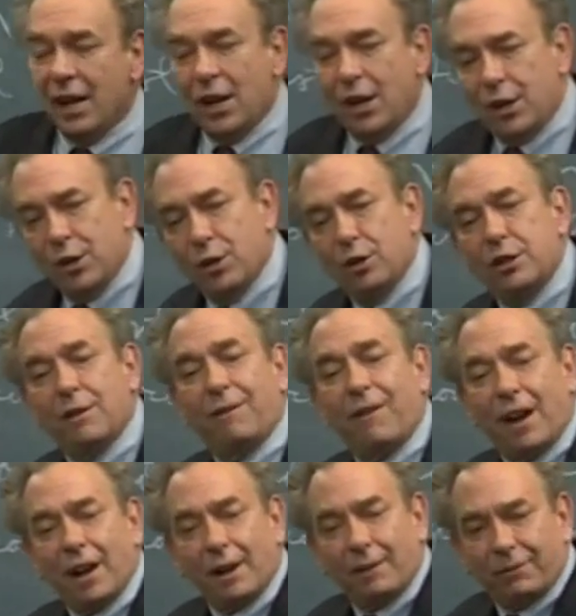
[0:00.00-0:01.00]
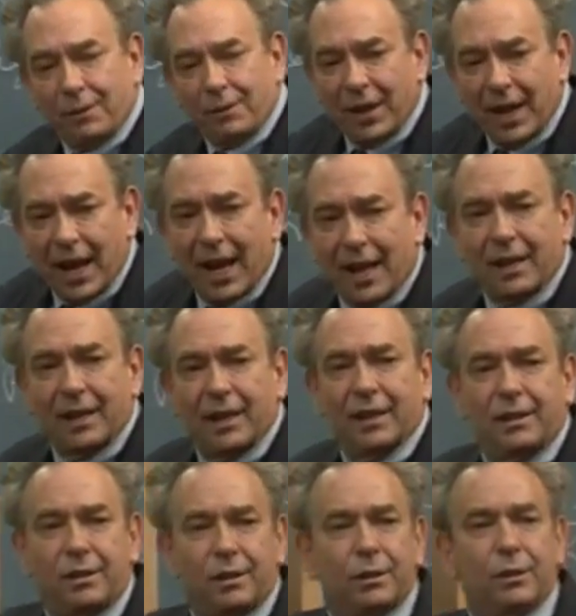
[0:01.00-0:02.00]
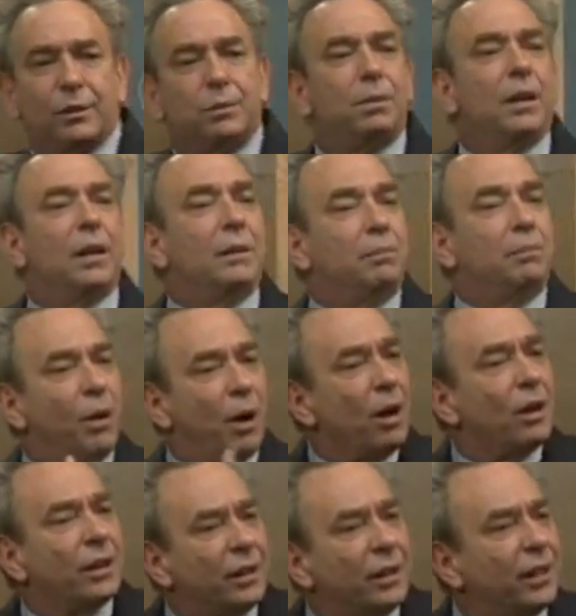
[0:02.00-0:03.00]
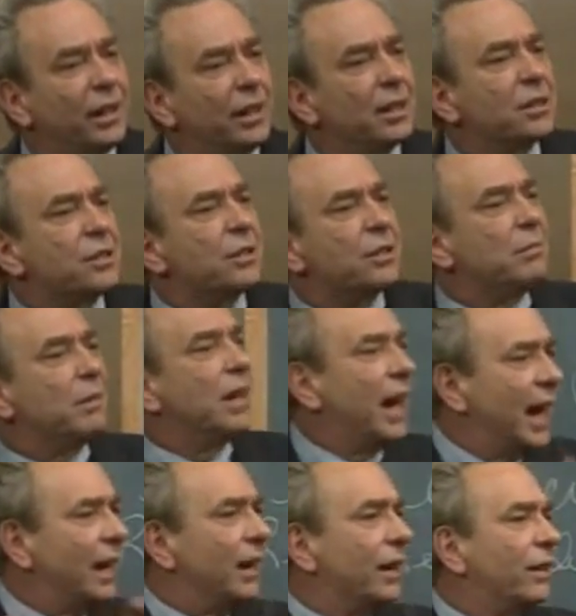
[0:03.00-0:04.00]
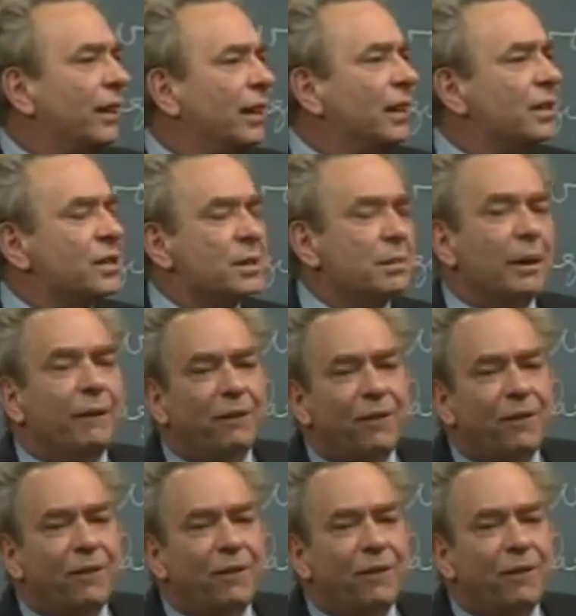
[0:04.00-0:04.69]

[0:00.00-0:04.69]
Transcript: you develop from that into uh, polytheism and henotheism, and